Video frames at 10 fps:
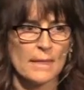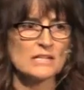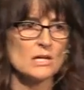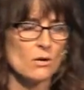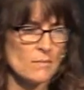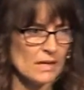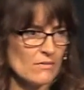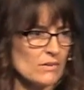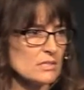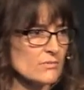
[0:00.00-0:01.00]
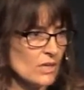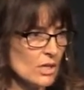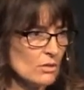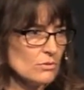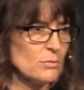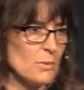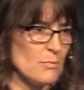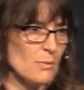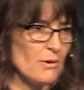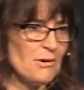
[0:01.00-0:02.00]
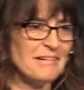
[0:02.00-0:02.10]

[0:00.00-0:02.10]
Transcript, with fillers: I doubt many of us have killed people,